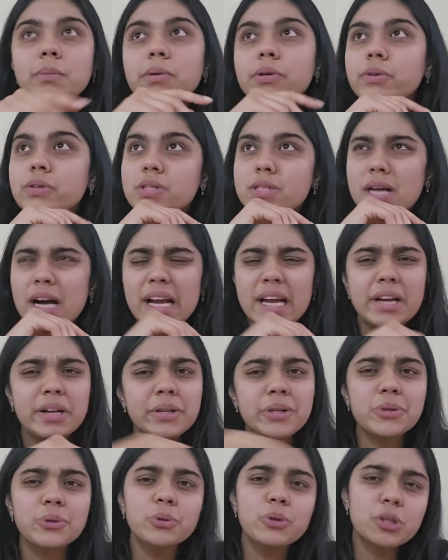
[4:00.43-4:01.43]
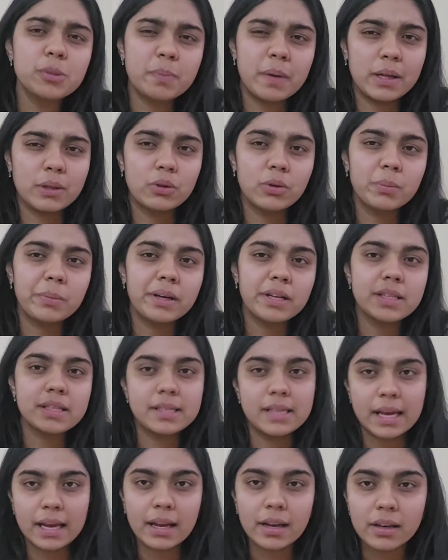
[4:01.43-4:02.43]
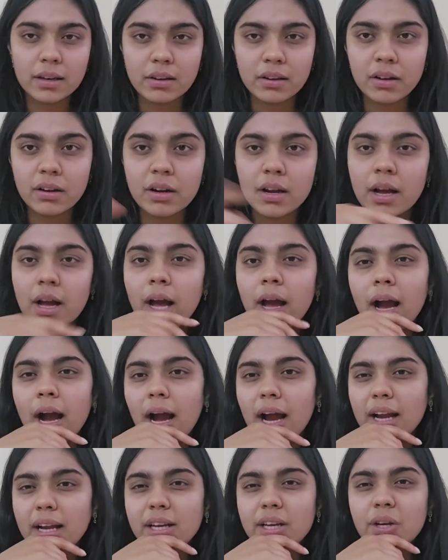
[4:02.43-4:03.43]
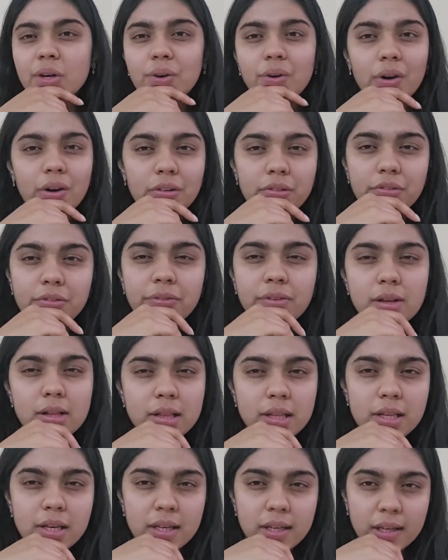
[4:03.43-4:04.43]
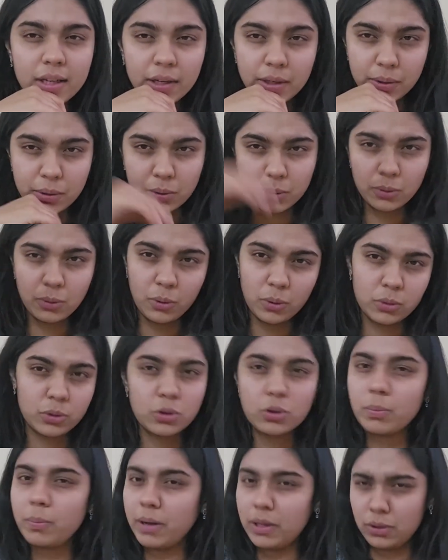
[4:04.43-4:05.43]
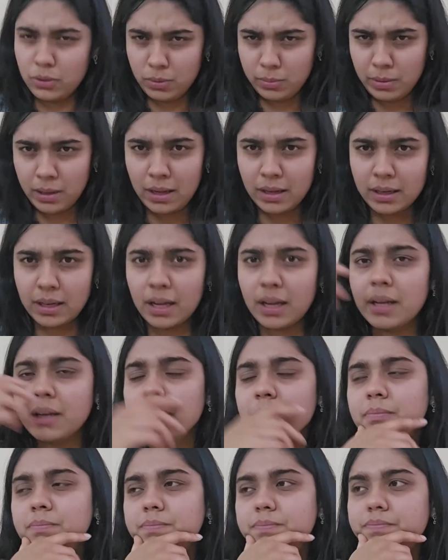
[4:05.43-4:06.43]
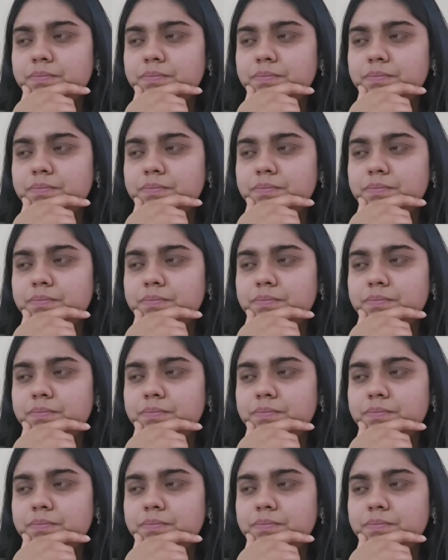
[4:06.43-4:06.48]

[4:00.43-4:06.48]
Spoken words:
because I had used Pathoma in second year. I did not feel the need to go through Pathoma again.